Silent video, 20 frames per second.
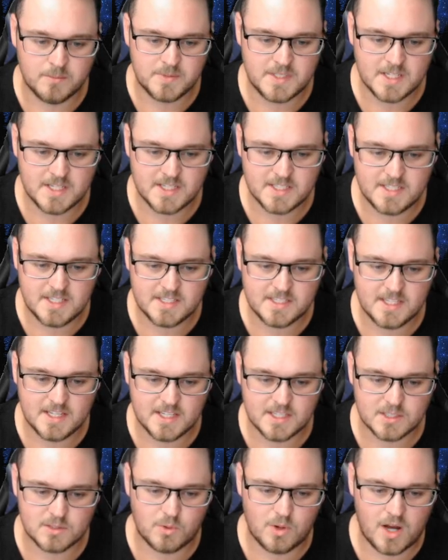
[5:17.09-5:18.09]

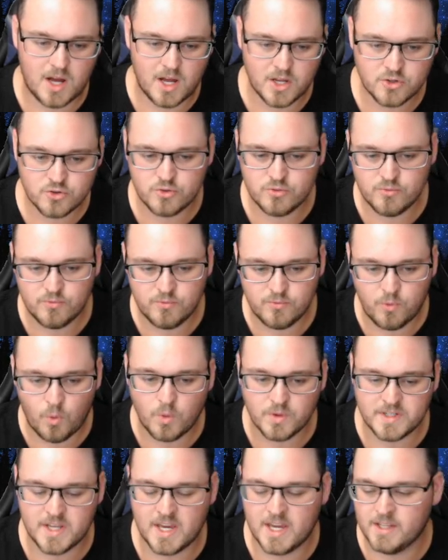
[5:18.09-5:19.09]
66 to
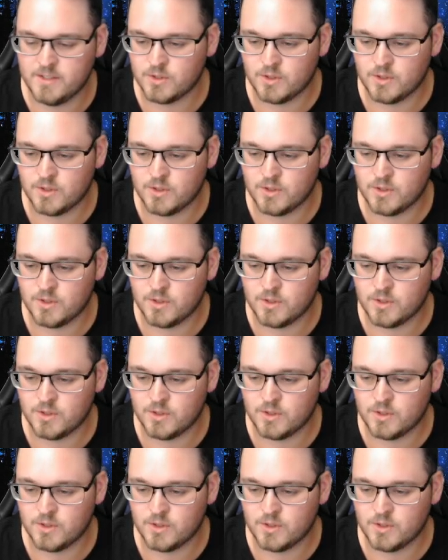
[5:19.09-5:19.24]
114,